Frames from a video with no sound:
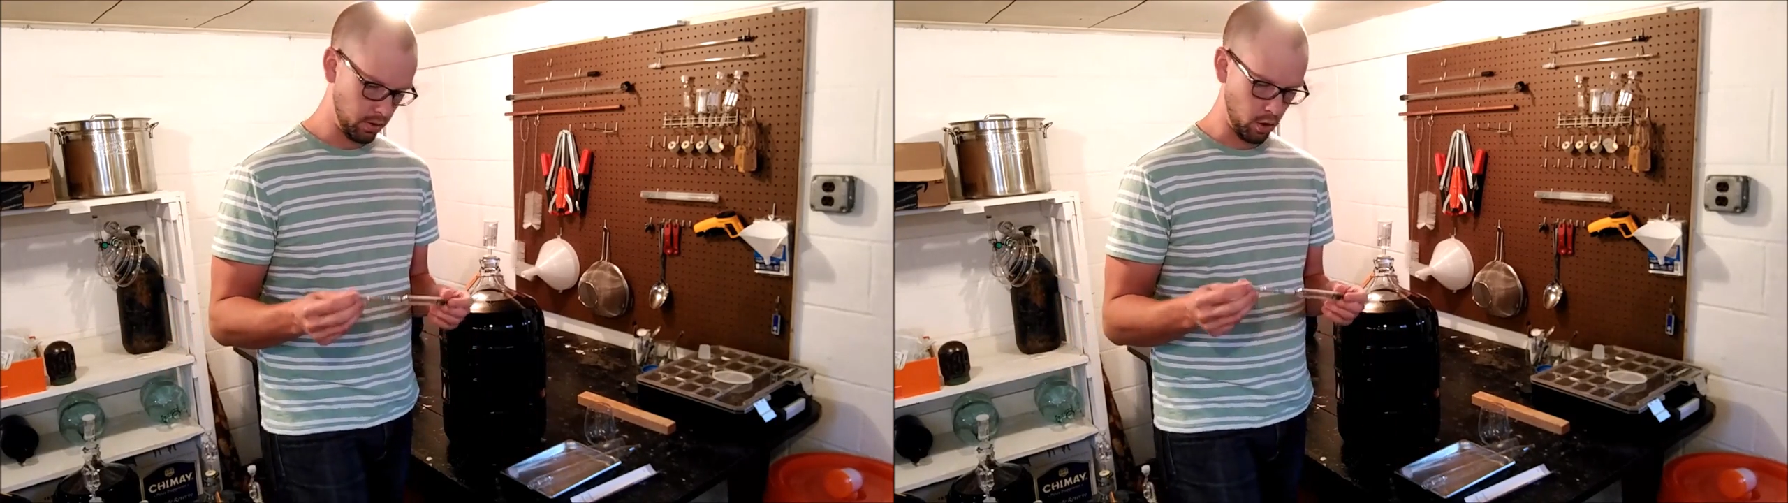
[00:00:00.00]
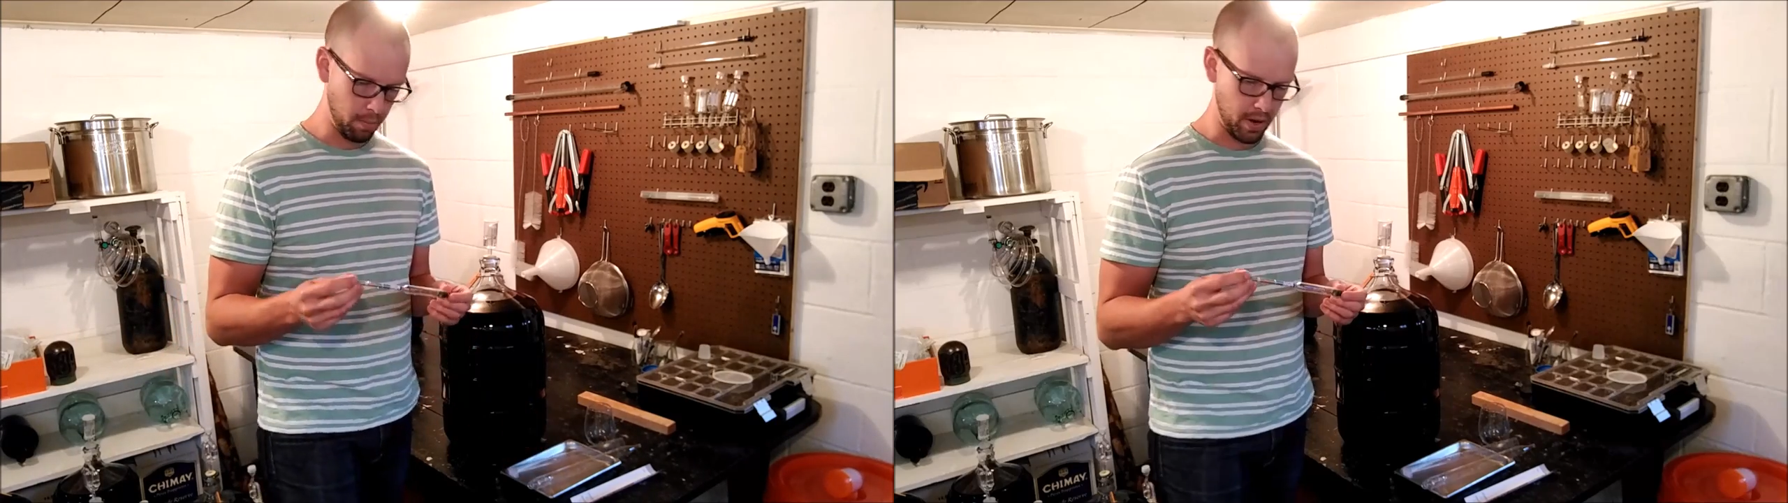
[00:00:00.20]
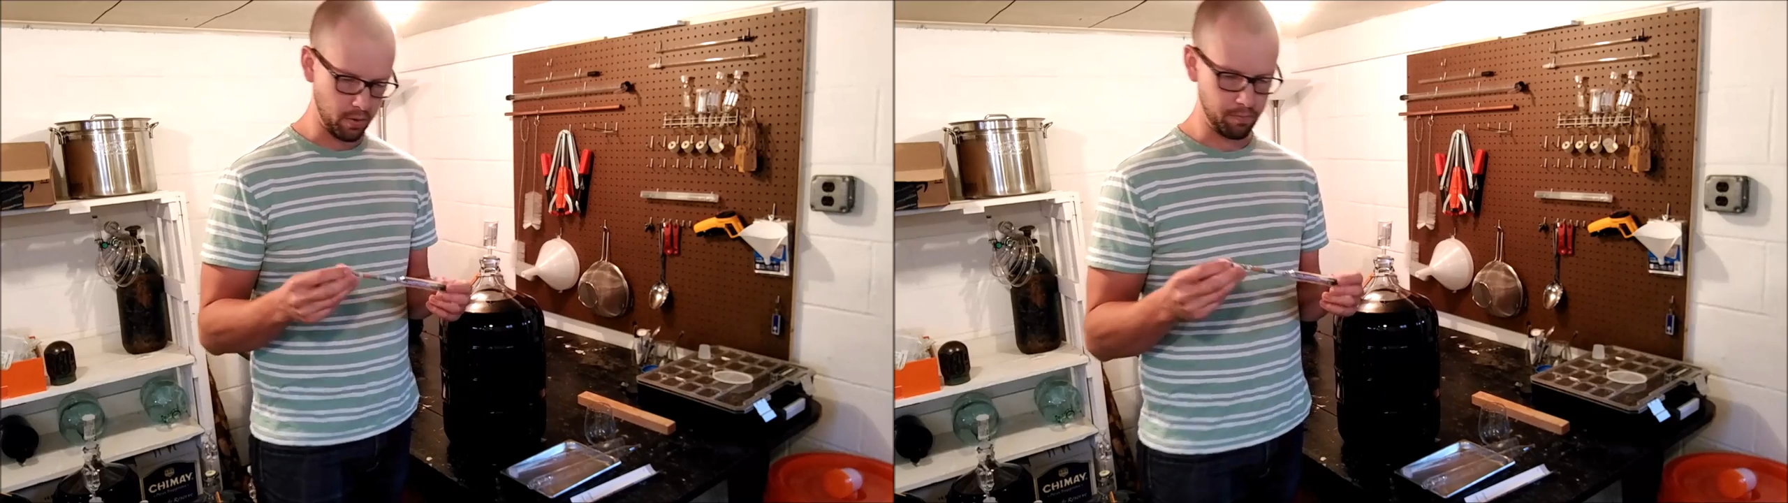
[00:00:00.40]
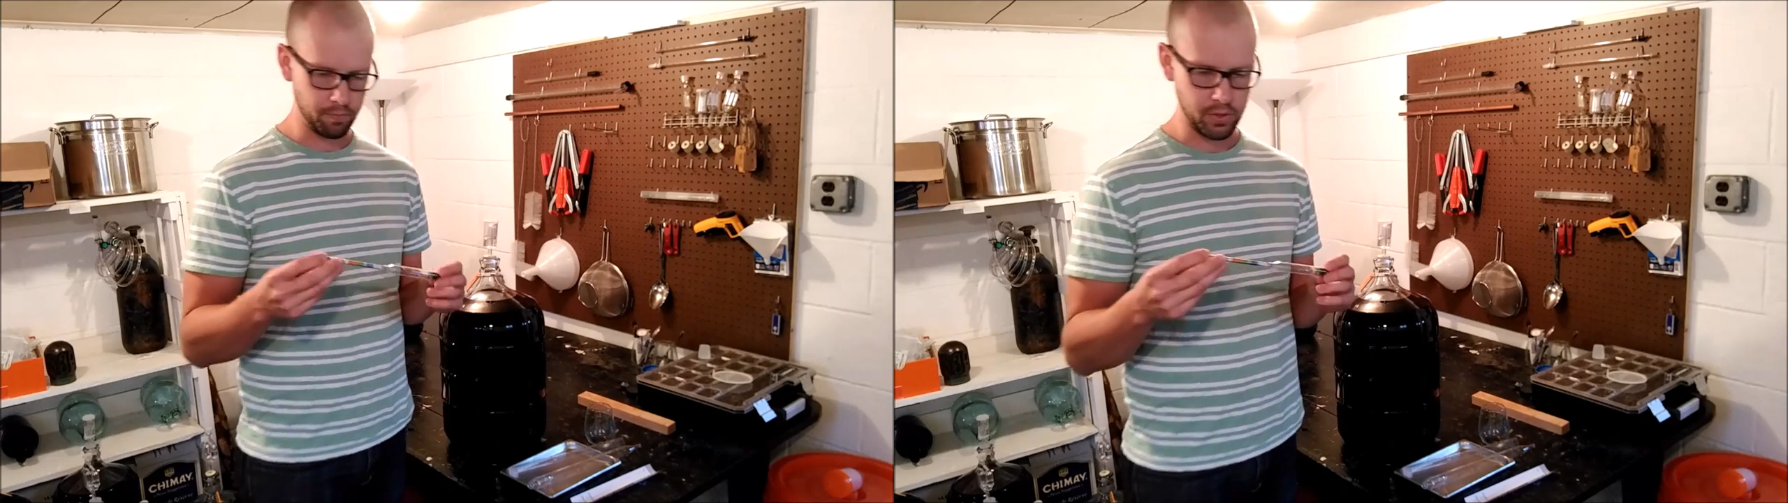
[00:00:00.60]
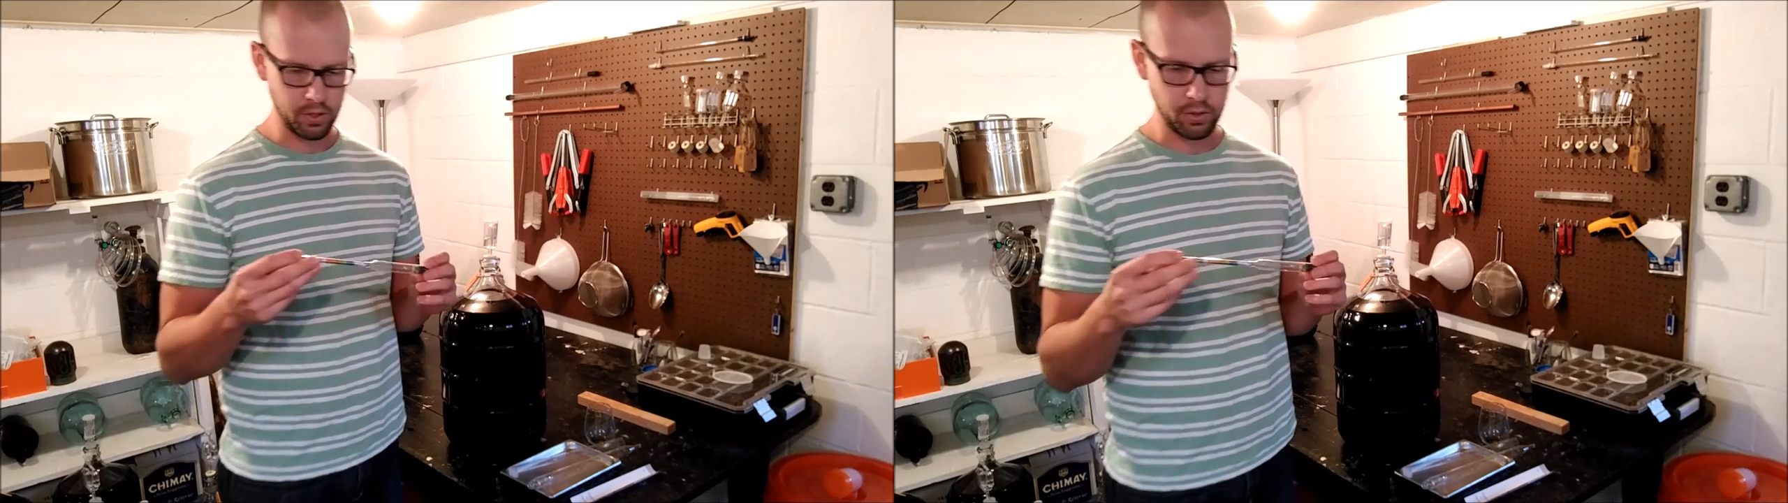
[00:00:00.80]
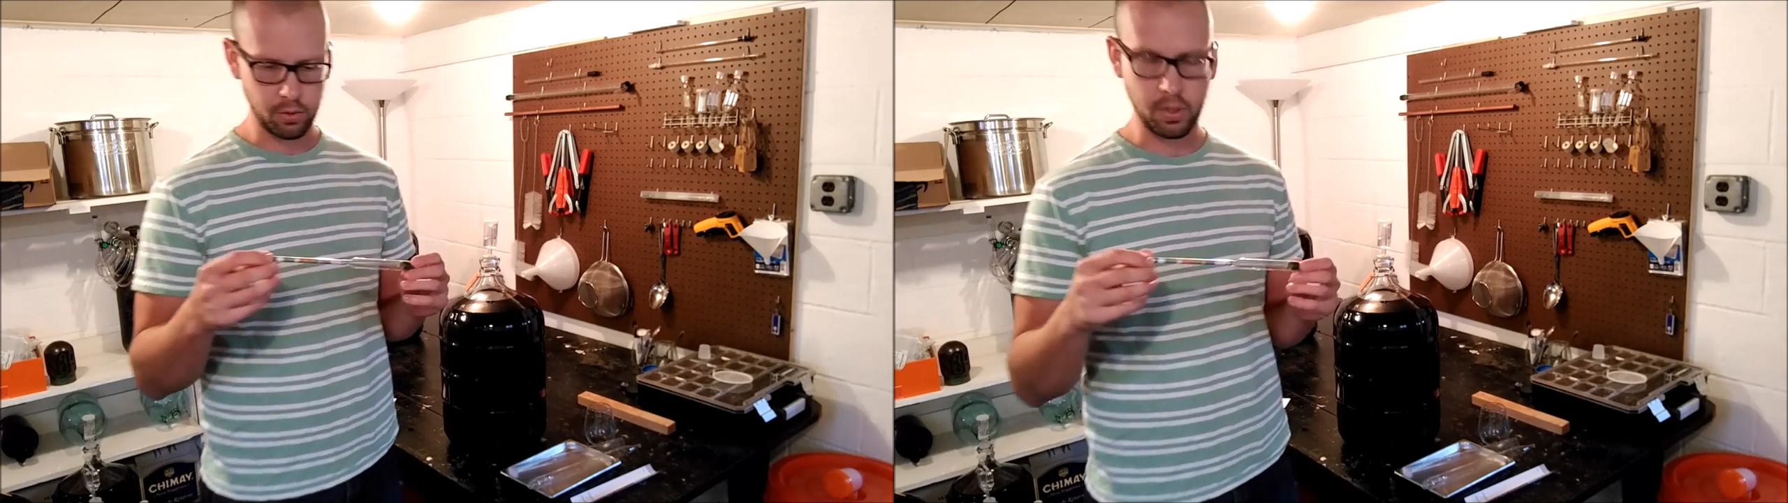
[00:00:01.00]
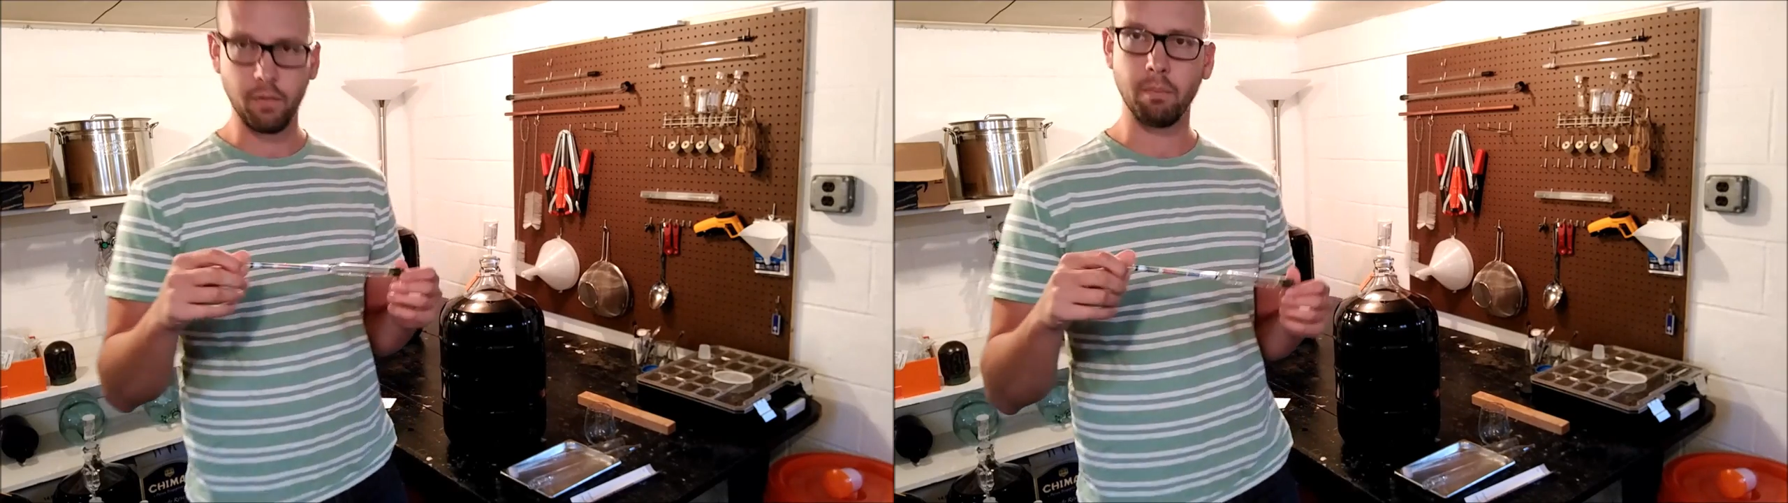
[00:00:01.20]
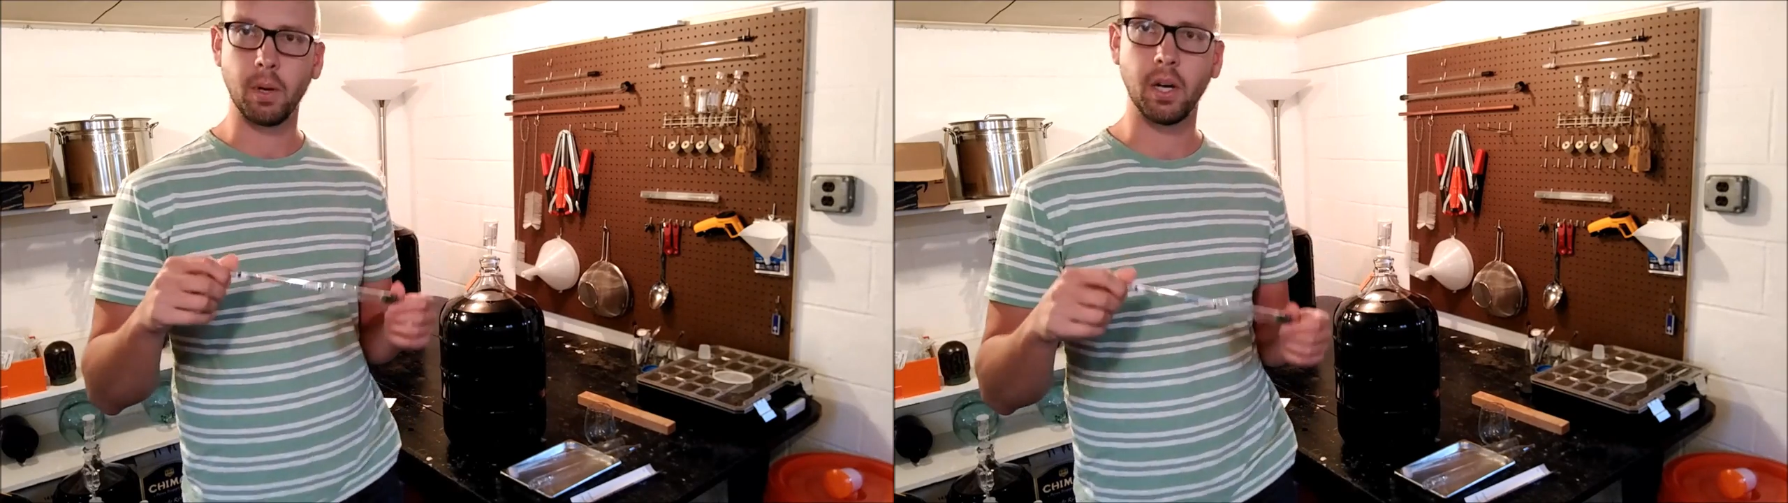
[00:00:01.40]
They're about six or
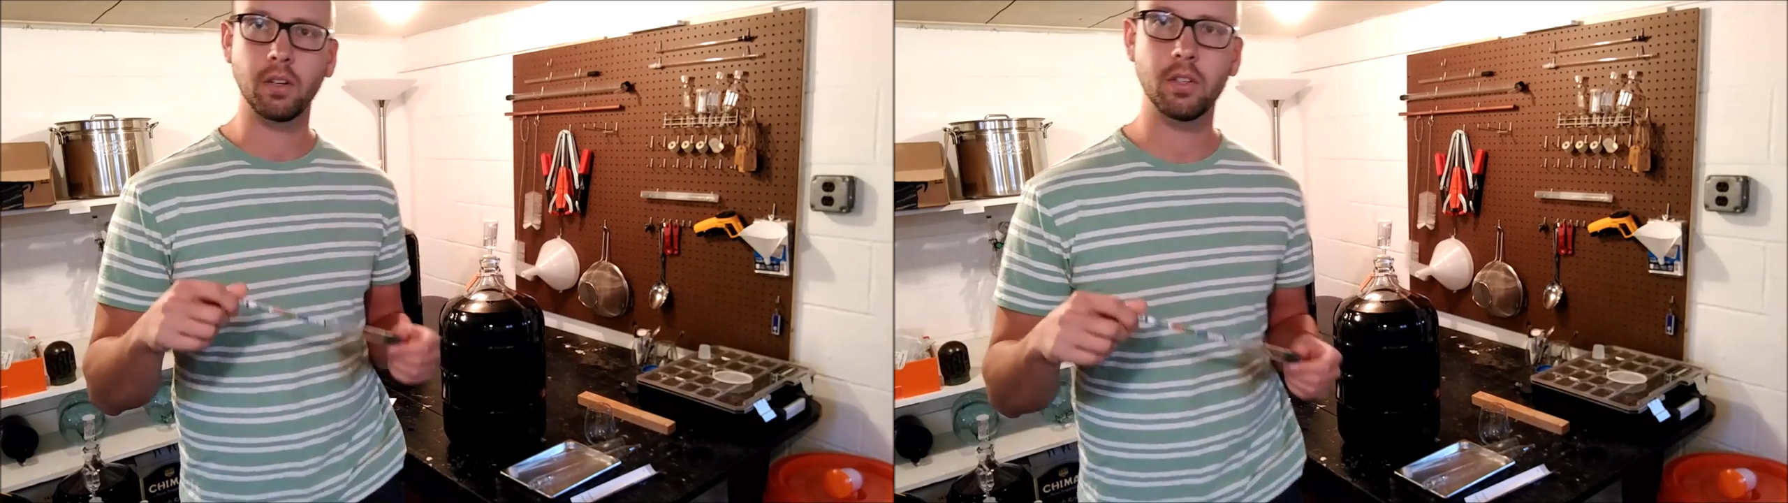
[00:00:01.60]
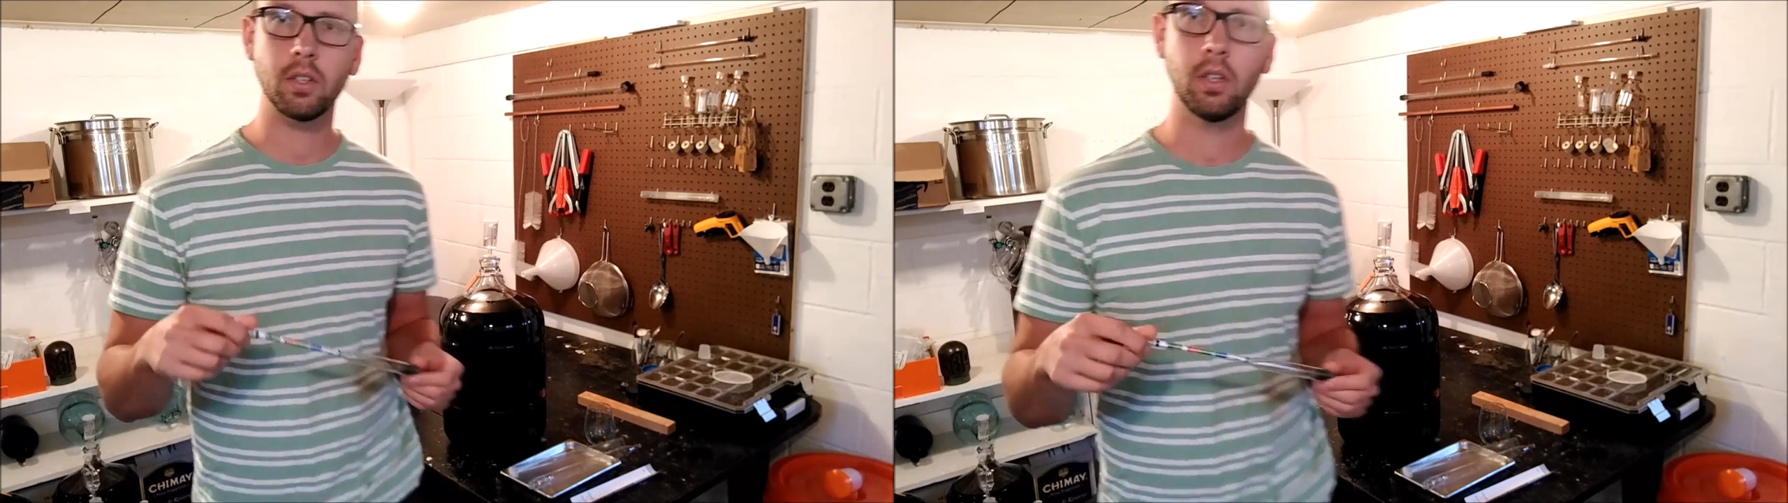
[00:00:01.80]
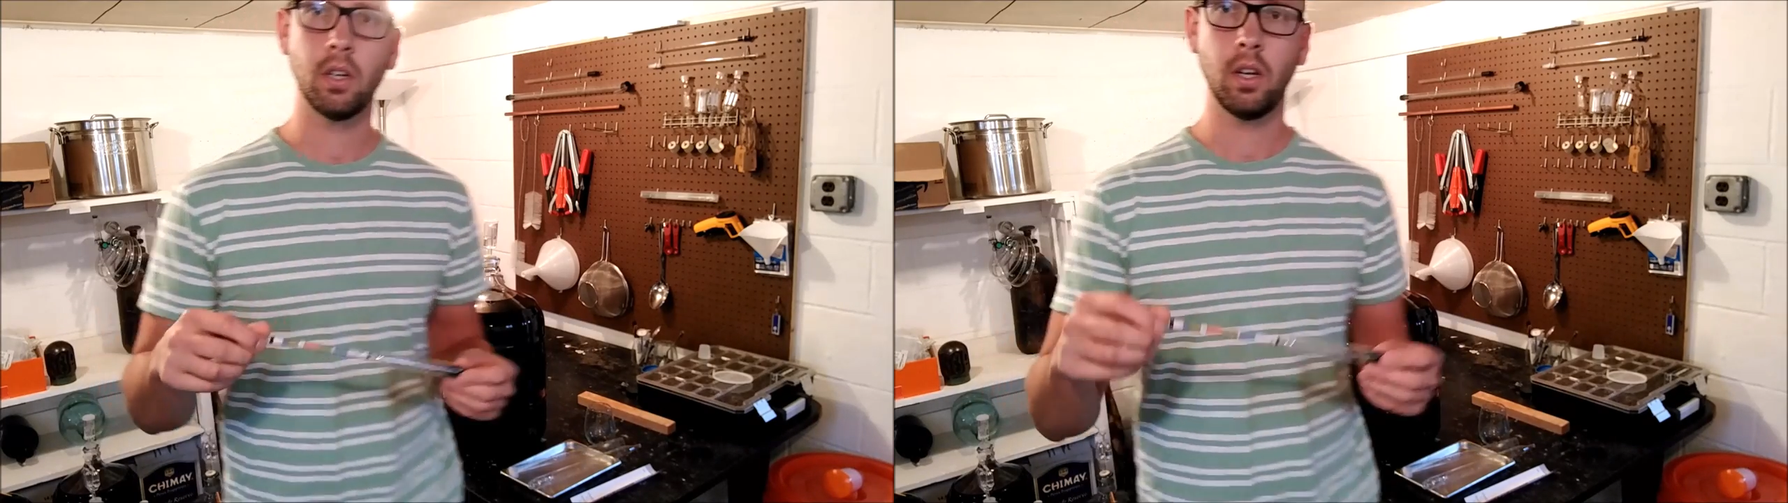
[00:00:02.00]
seven bucks.